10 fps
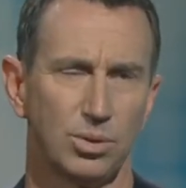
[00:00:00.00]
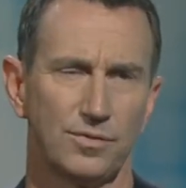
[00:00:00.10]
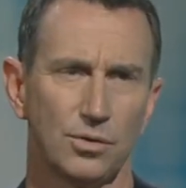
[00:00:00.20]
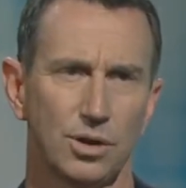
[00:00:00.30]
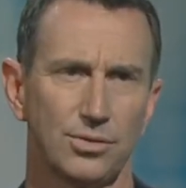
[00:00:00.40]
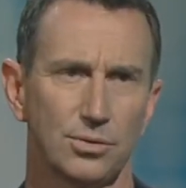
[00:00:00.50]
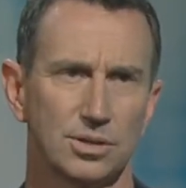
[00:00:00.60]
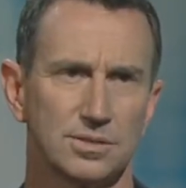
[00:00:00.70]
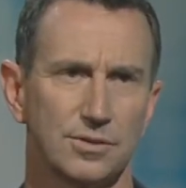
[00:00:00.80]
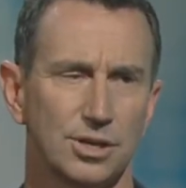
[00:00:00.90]
Before, I thought I
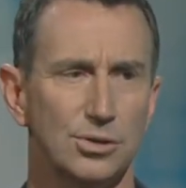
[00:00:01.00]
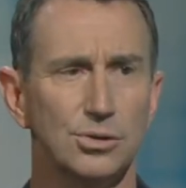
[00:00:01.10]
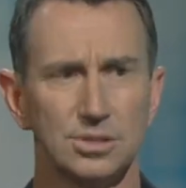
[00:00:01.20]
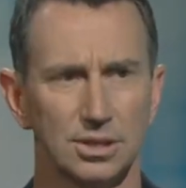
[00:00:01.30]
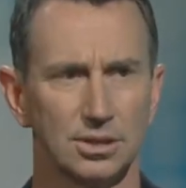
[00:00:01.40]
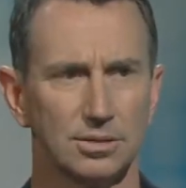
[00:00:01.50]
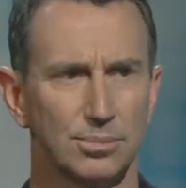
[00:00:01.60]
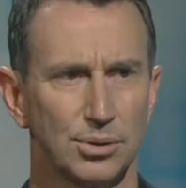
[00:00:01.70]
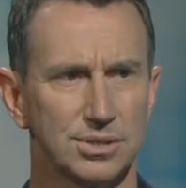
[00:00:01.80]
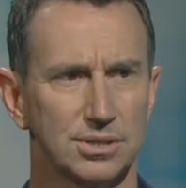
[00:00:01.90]
was a very using
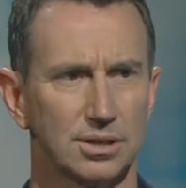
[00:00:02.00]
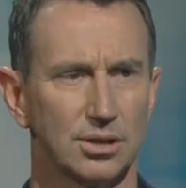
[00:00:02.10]
person.